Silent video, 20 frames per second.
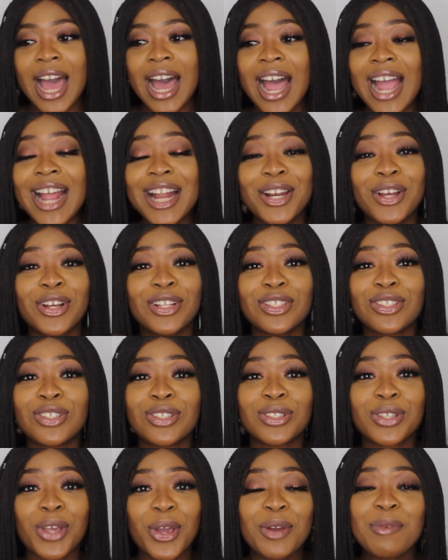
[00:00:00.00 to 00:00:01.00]
I learned
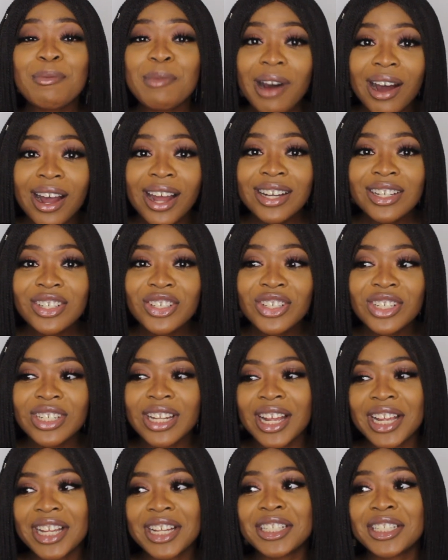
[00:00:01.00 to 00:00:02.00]
so much,
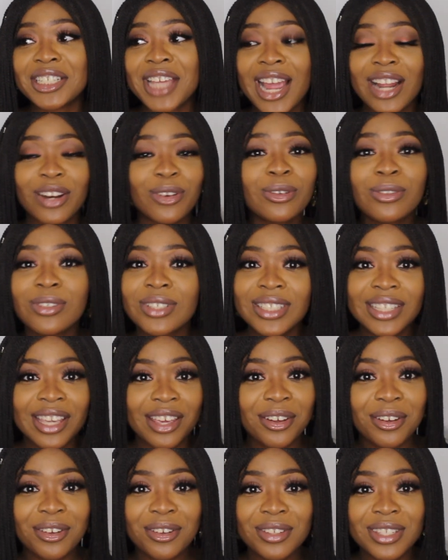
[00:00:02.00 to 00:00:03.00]
like technical
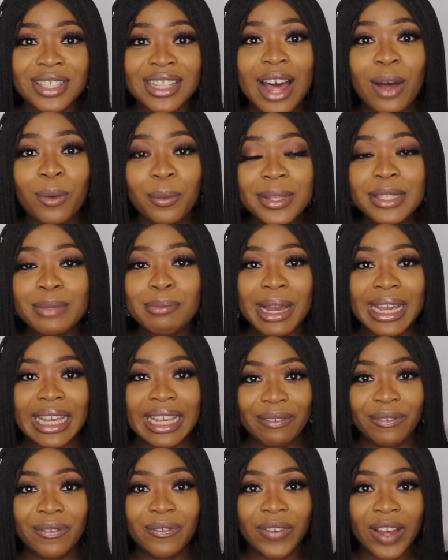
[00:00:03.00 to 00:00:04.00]
skills. That was my
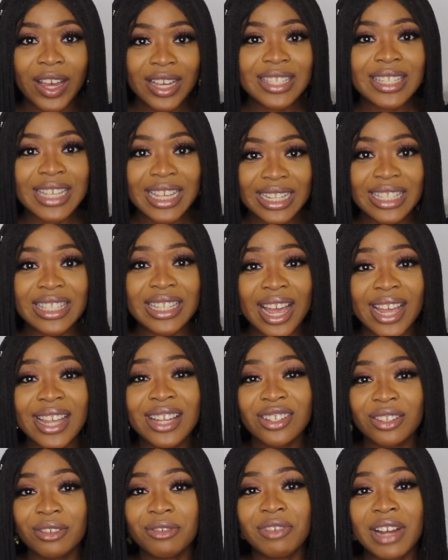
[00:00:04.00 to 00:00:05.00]
first insight
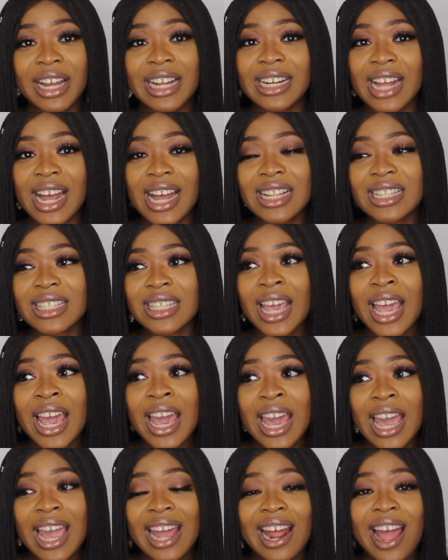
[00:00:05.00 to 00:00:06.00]
into finance,
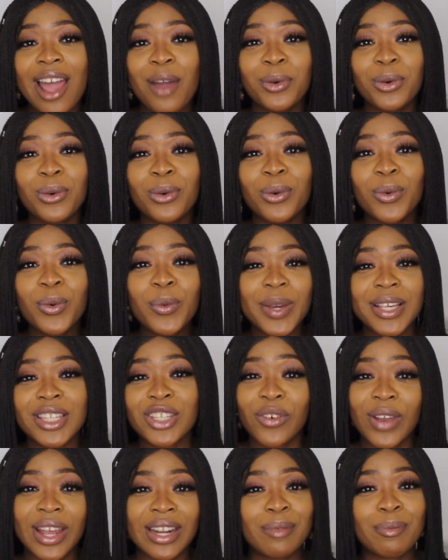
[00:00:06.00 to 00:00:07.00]
and I will always
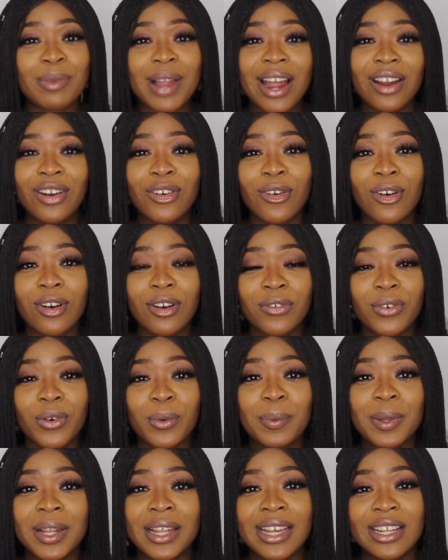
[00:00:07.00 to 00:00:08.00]
credit BlackRock
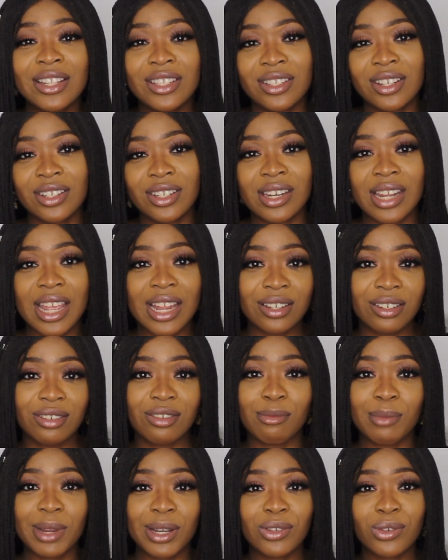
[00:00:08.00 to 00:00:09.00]
for playing such an
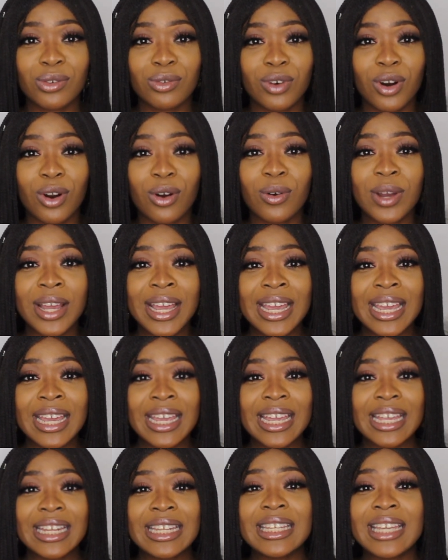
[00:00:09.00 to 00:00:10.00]
instrumental role
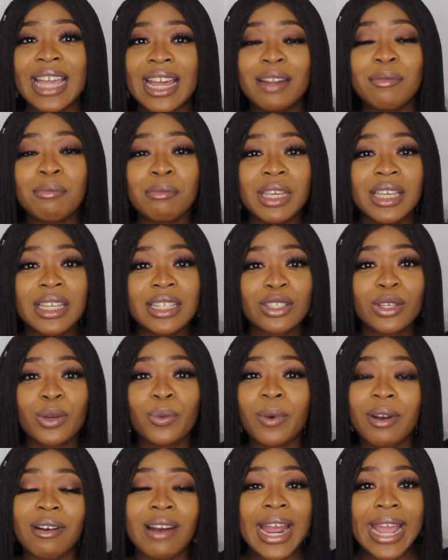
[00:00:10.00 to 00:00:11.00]
in getting me to
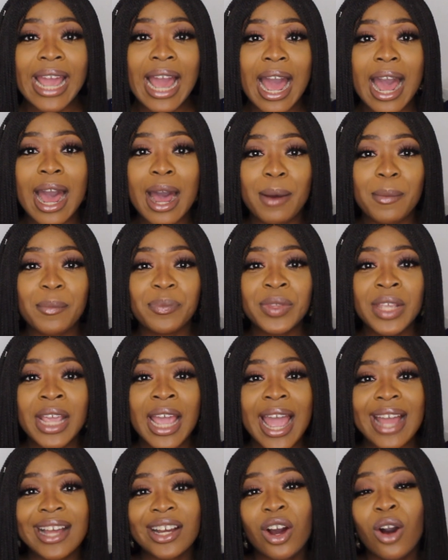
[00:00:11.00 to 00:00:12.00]
where I am
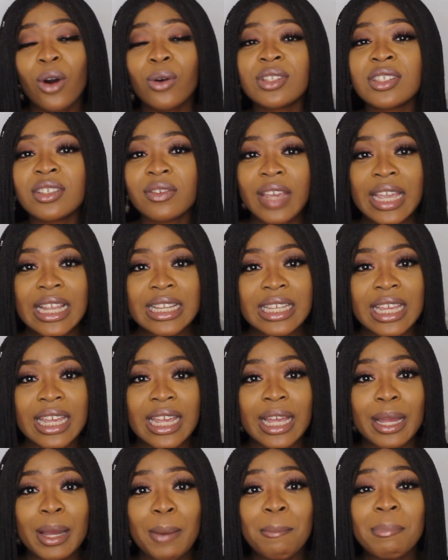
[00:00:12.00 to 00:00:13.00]
and
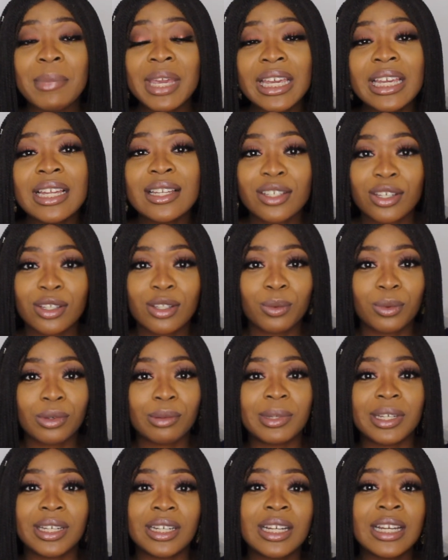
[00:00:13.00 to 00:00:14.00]
cultivating me into the
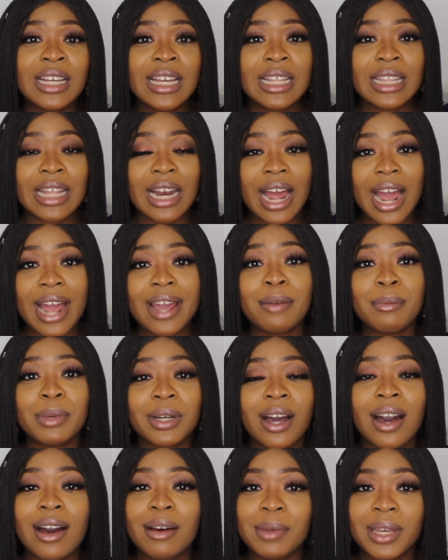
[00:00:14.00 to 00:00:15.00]
woman that I am
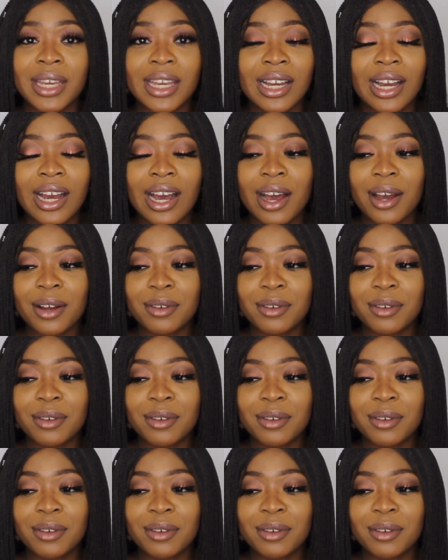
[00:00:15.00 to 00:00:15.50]
becoming.